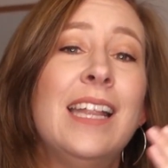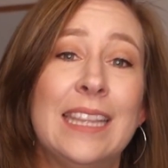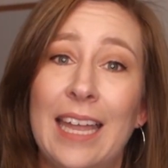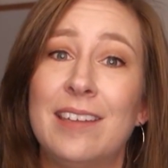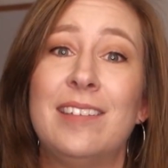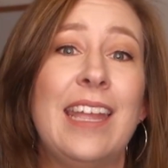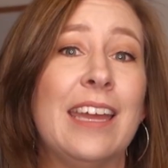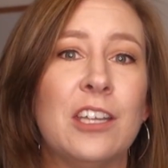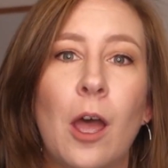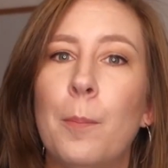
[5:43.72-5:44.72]
like
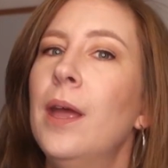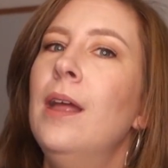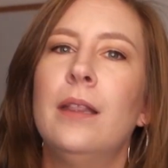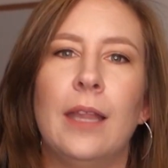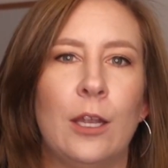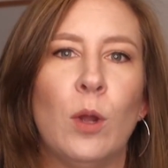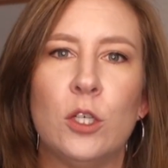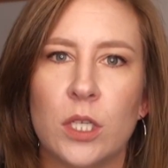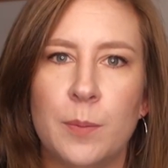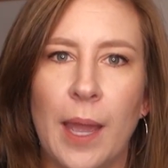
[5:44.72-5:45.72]
stand-up, like
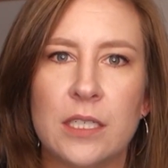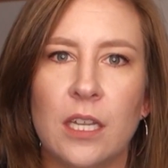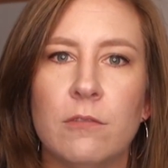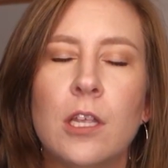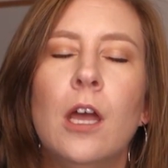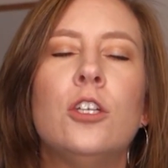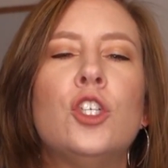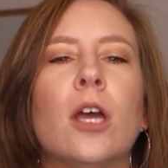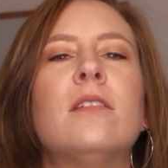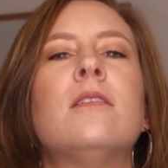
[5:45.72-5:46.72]
retrospectives.
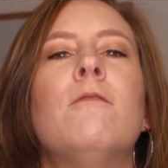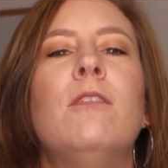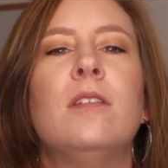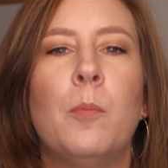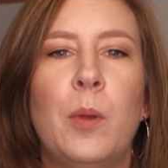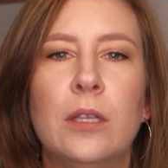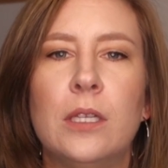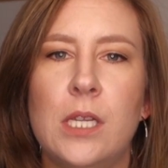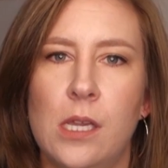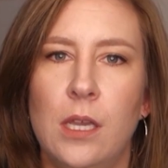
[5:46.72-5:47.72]
Just
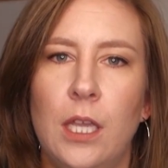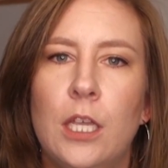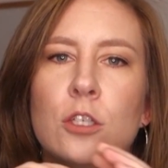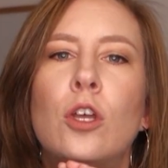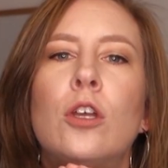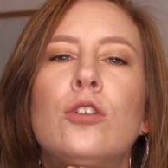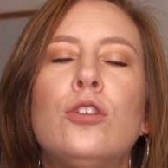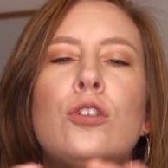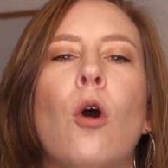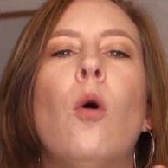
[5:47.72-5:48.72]
visibility is
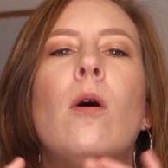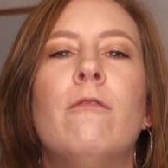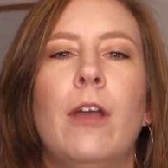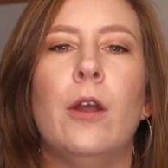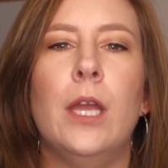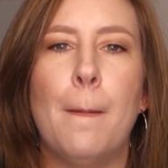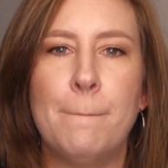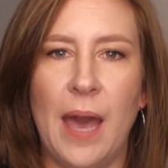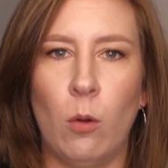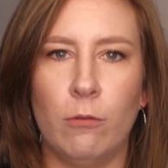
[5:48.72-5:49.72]
so very
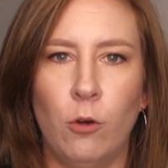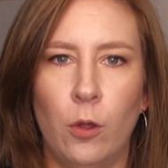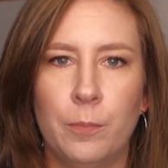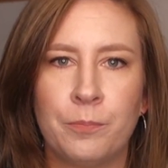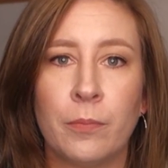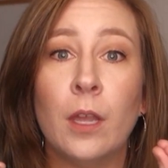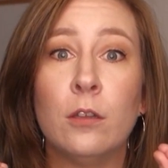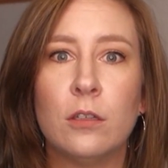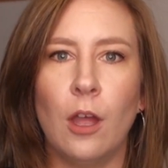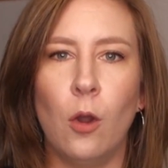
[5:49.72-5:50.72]
powerful.
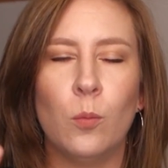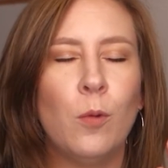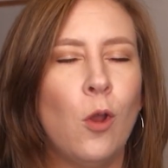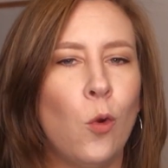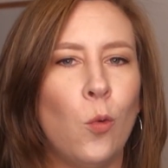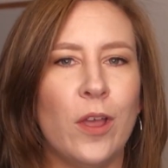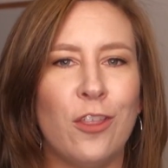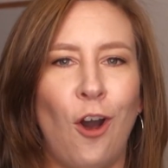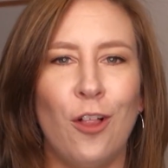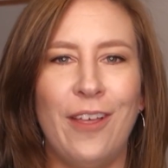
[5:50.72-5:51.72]
So with
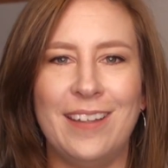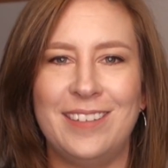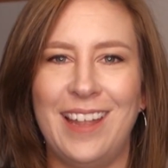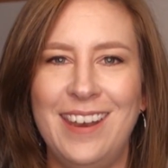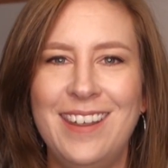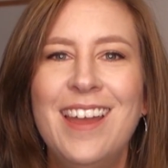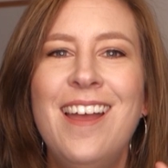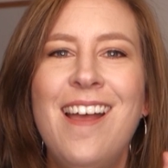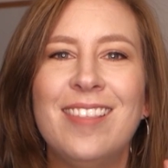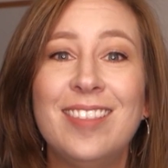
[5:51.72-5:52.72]
all that said,
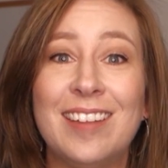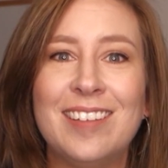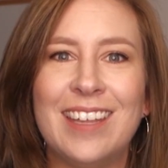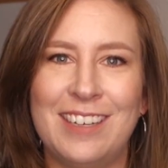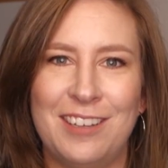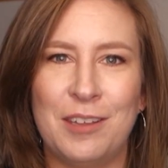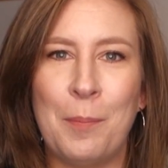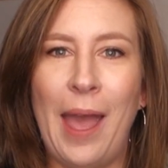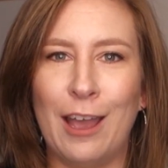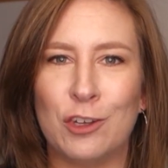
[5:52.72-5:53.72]
let's get into
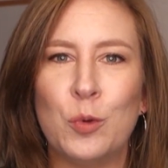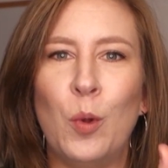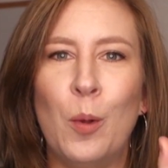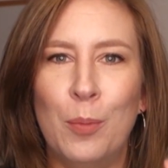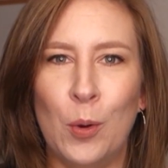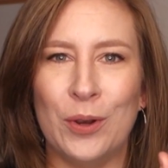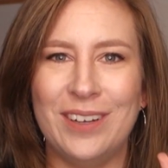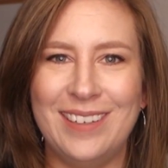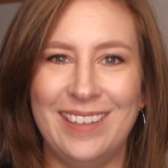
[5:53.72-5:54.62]
some actual board